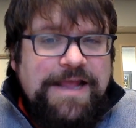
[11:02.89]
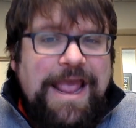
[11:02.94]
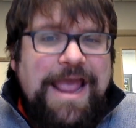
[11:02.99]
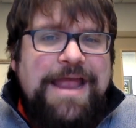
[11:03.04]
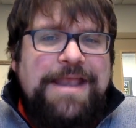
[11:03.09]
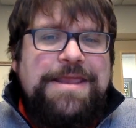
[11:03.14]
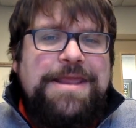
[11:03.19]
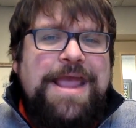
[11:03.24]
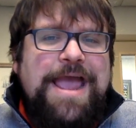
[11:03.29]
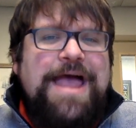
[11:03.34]

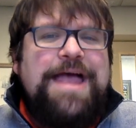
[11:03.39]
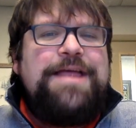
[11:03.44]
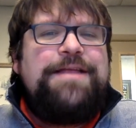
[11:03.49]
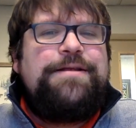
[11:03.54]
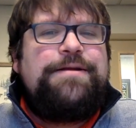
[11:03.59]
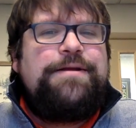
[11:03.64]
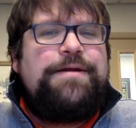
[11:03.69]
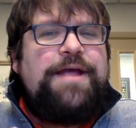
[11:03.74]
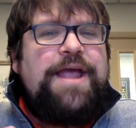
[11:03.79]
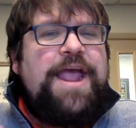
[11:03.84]
And yet
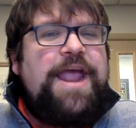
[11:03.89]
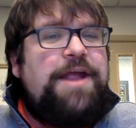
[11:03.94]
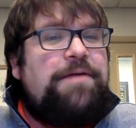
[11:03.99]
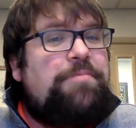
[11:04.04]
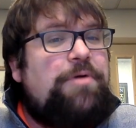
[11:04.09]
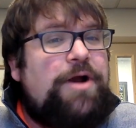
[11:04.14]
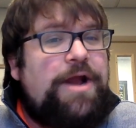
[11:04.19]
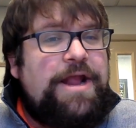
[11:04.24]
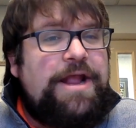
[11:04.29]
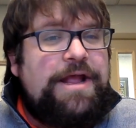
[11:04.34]

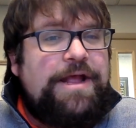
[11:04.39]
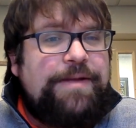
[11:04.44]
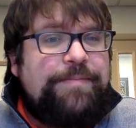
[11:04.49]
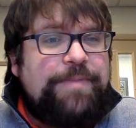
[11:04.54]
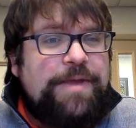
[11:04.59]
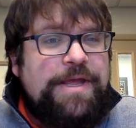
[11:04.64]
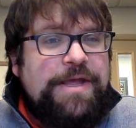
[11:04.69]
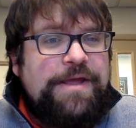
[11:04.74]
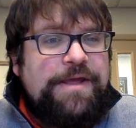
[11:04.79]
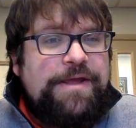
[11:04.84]

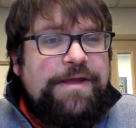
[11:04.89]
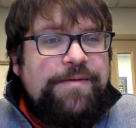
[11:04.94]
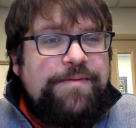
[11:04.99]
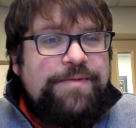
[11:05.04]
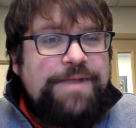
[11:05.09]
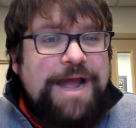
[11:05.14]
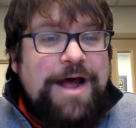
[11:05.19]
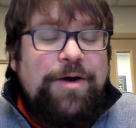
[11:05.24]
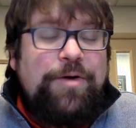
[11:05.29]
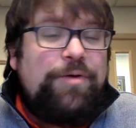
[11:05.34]
Abraham
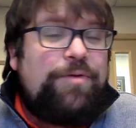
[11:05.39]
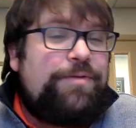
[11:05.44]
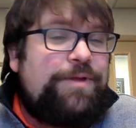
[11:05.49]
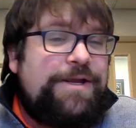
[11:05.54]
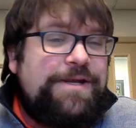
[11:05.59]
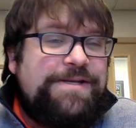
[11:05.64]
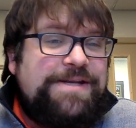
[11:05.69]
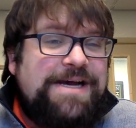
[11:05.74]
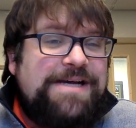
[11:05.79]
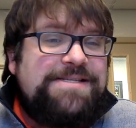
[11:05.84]
not
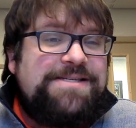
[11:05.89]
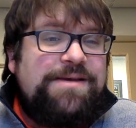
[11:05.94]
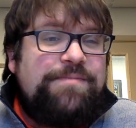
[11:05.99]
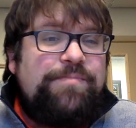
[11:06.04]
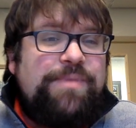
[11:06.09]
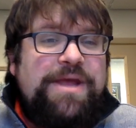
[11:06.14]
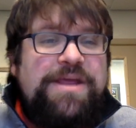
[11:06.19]
only does it,